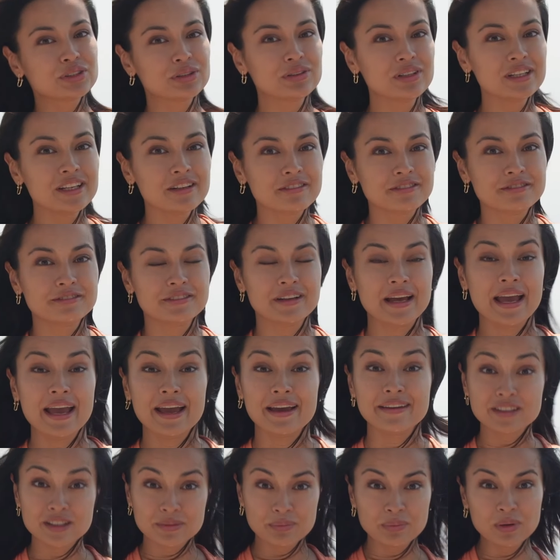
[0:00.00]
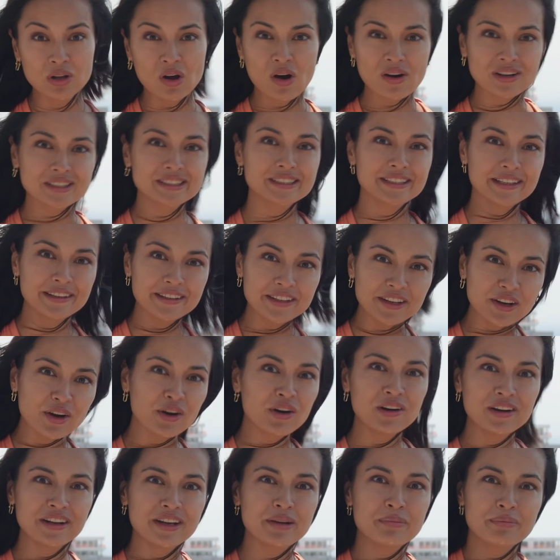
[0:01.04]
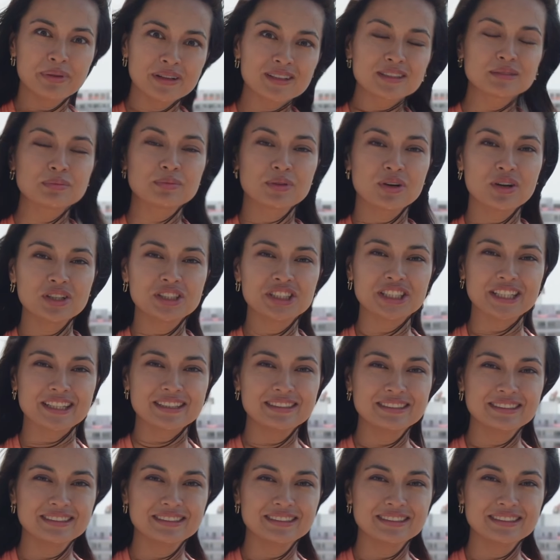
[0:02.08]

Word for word: to live in the blocks in the earlier built project.